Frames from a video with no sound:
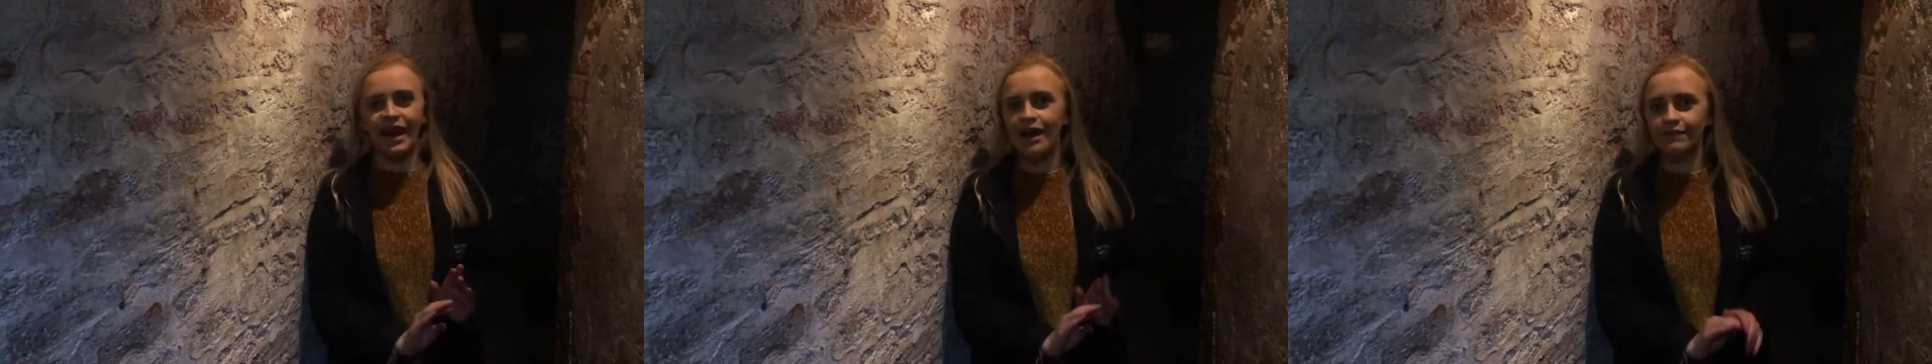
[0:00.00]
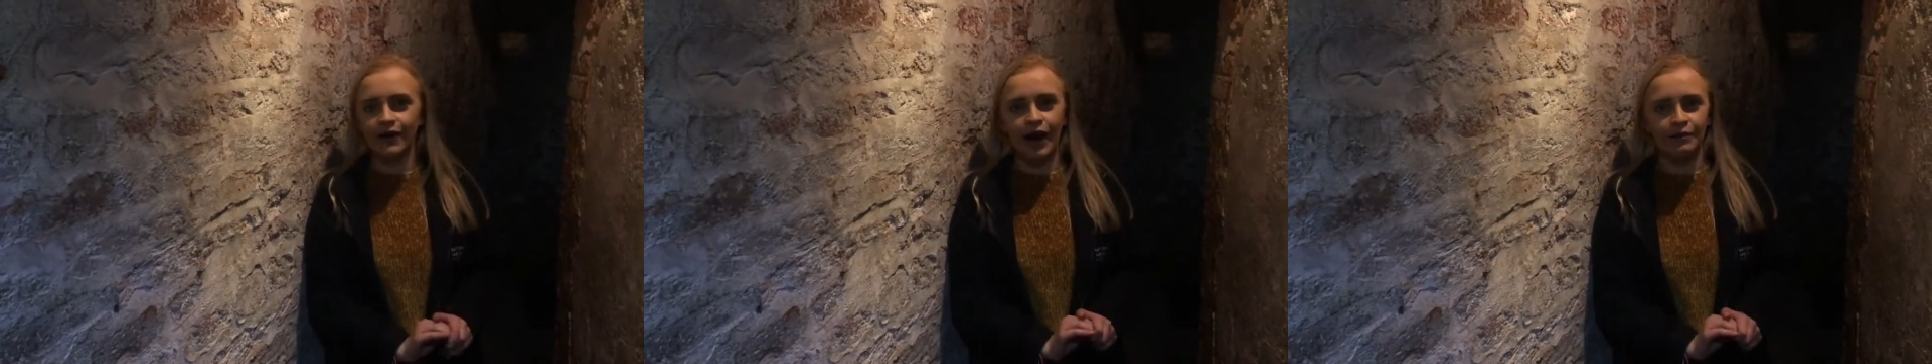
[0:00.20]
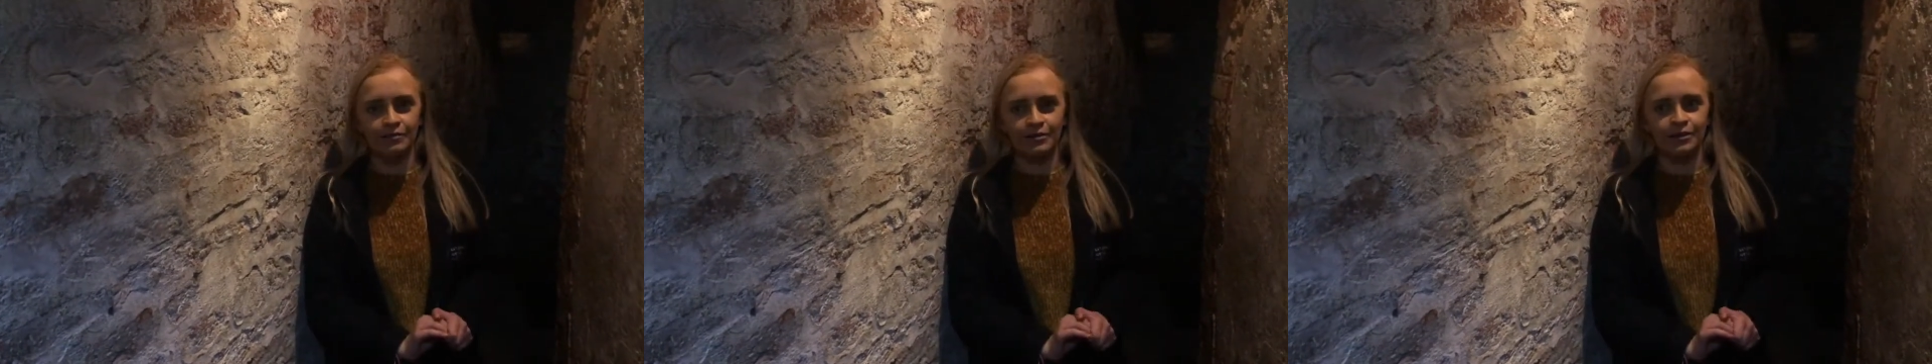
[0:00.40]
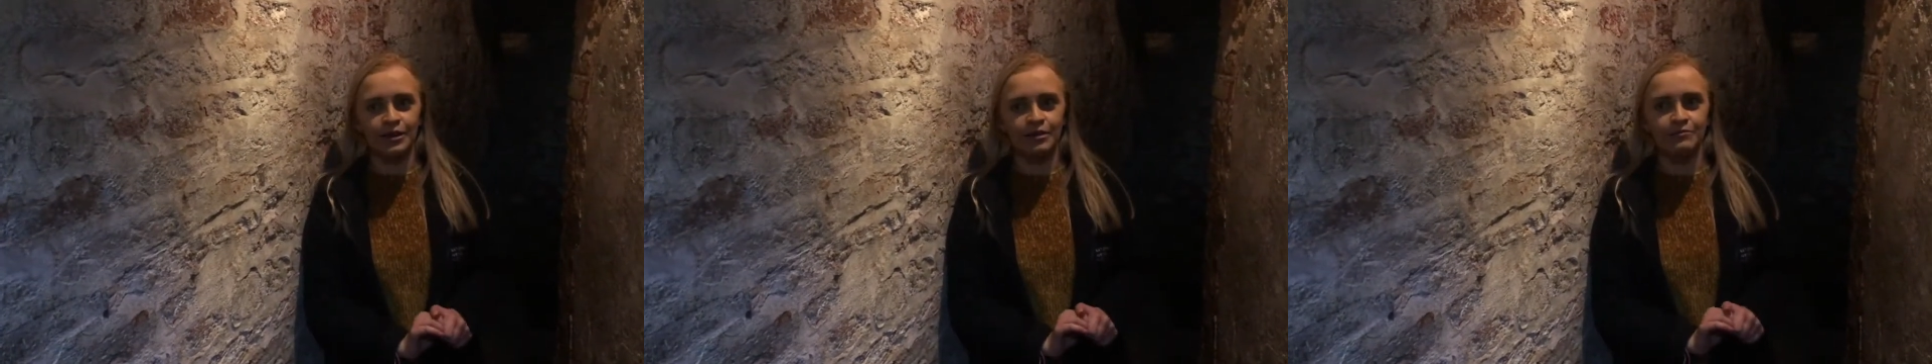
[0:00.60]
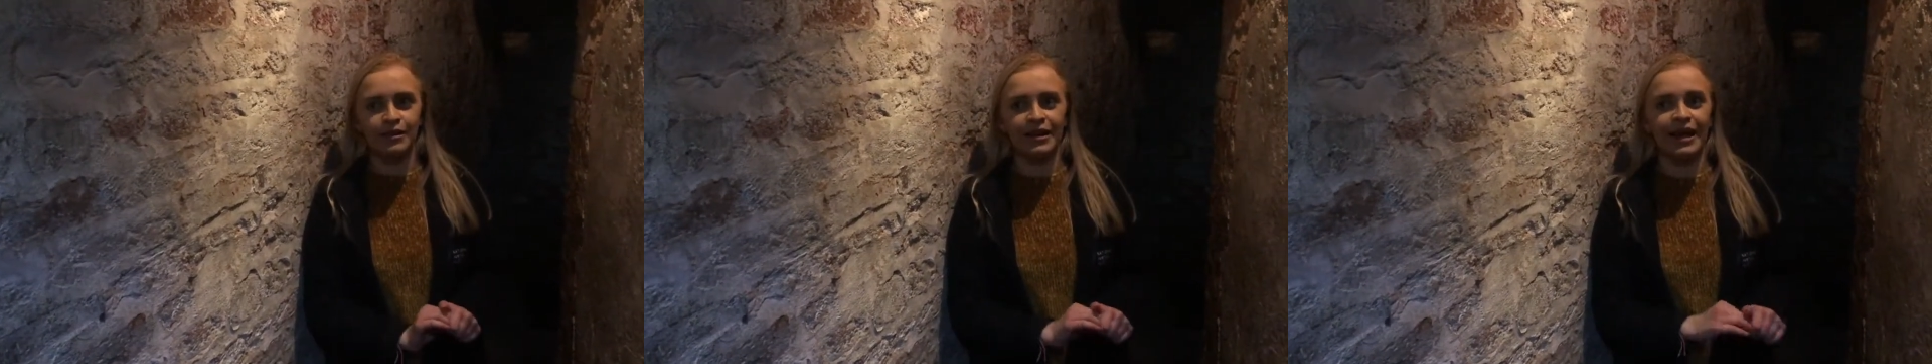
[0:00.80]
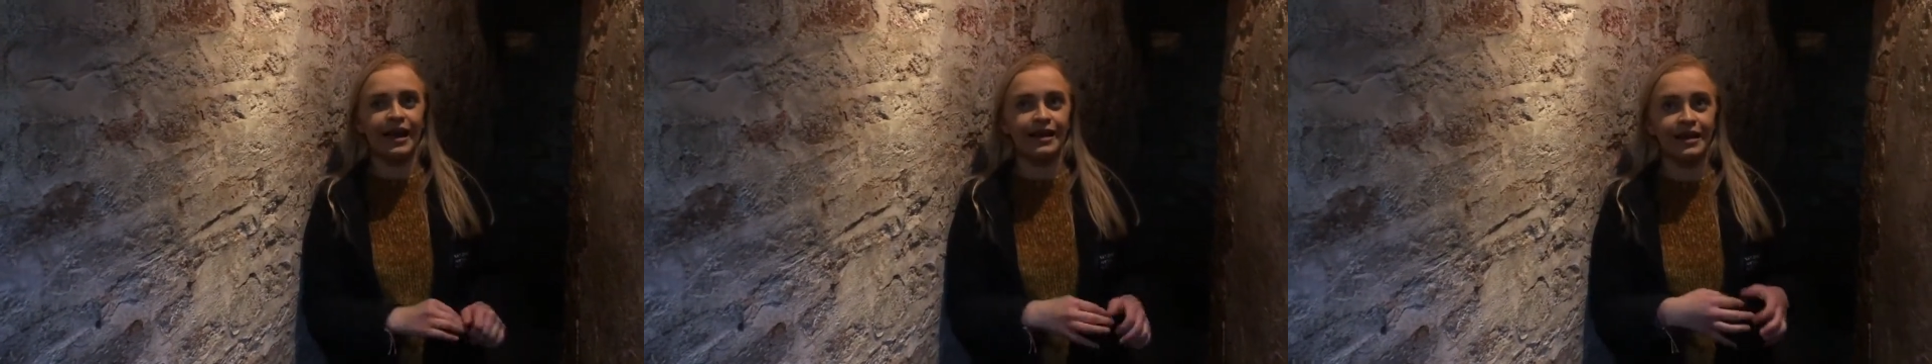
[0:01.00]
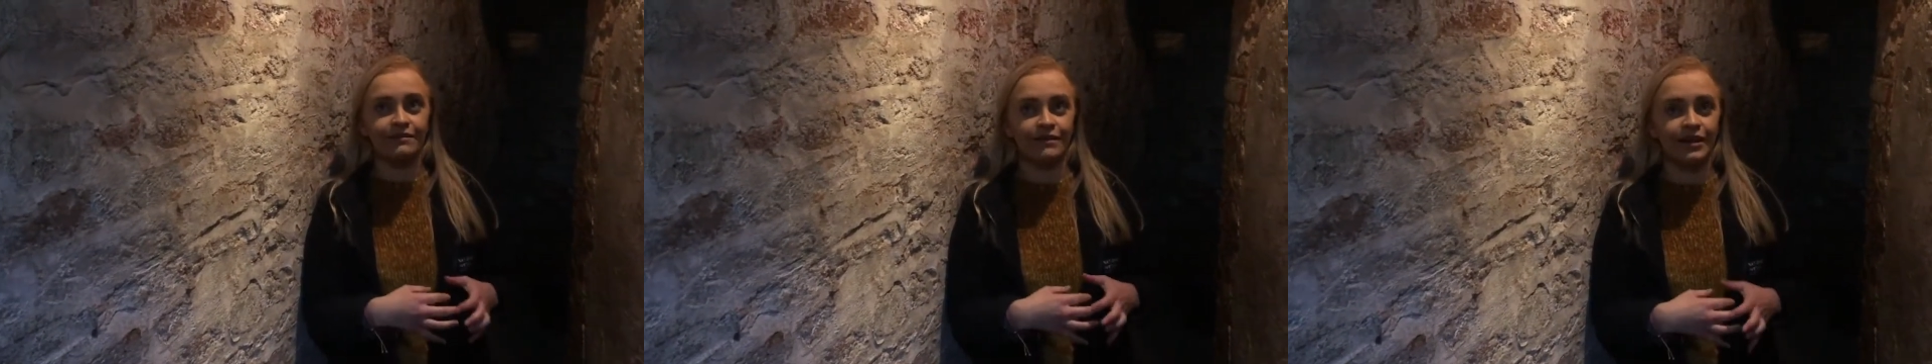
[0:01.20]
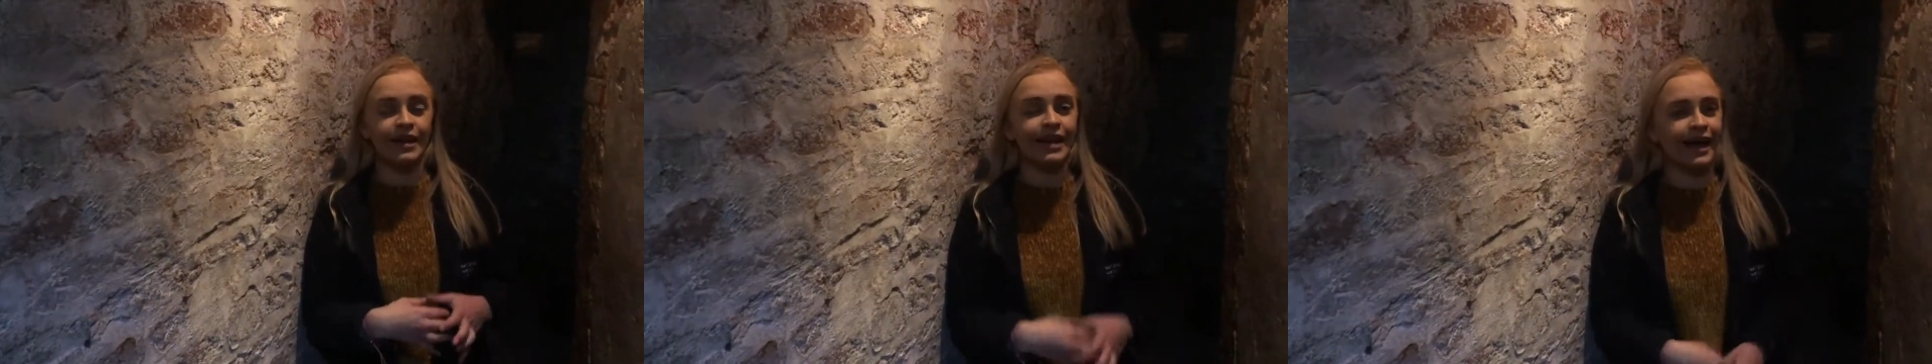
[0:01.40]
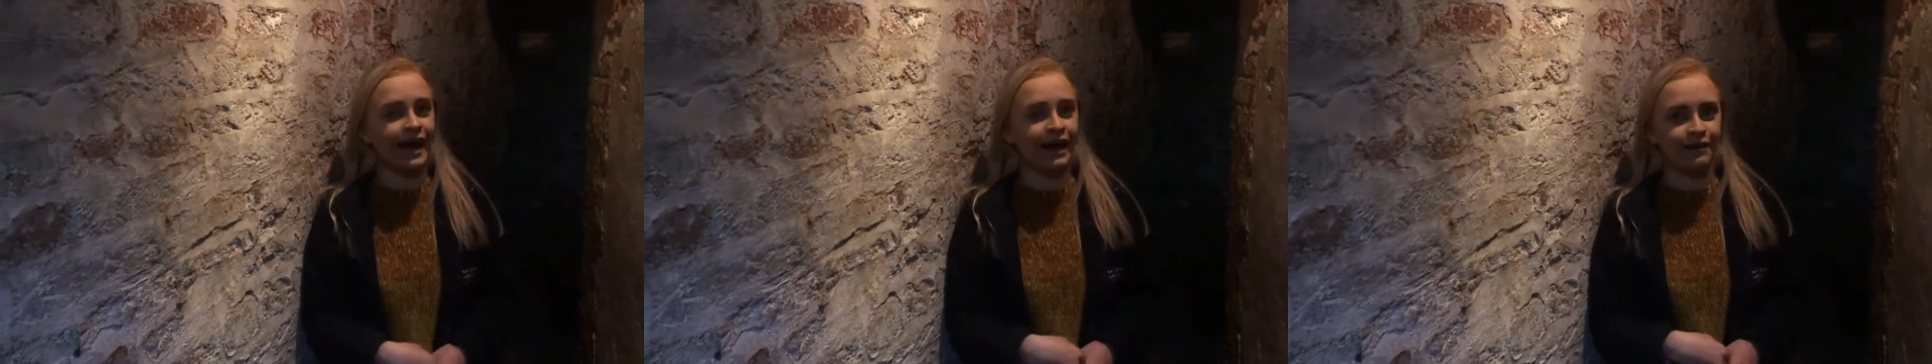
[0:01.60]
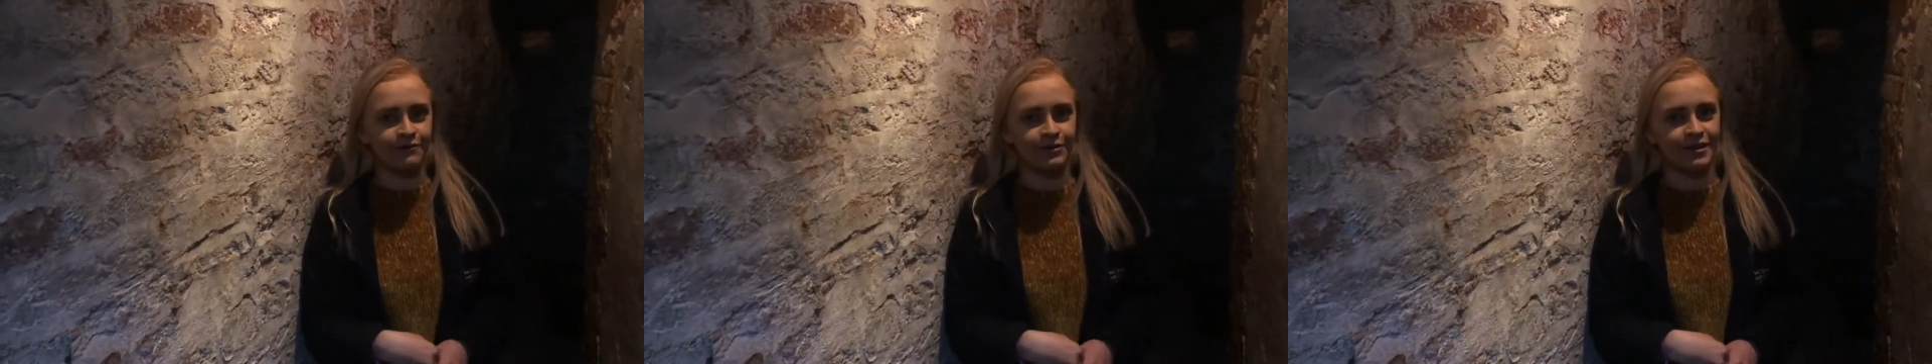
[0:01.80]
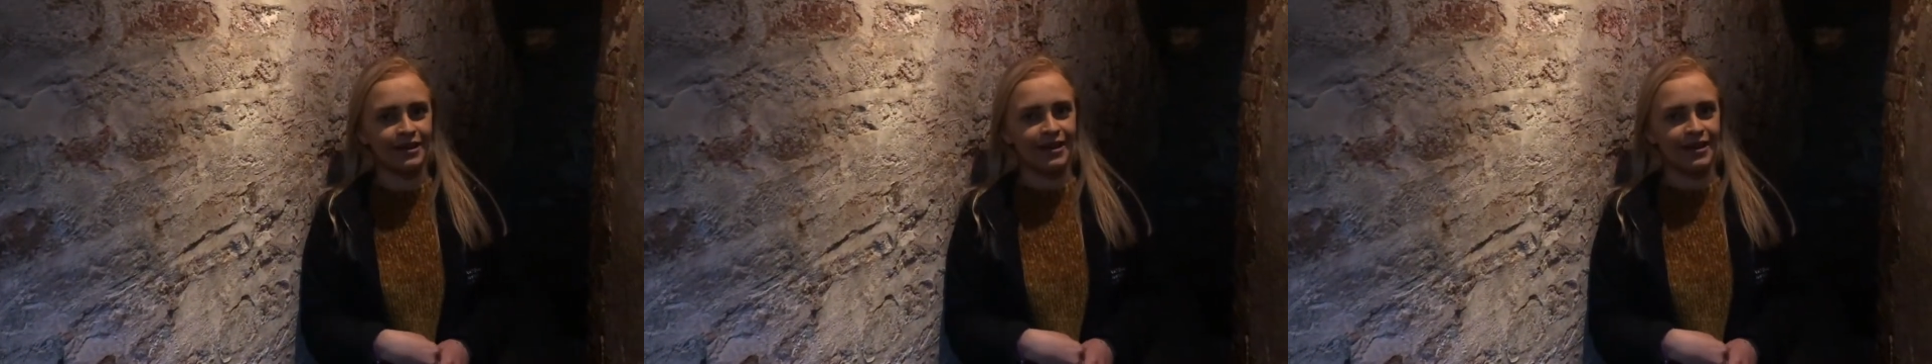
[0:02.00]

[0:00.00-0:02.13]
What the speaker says: ever happened to me, and even now,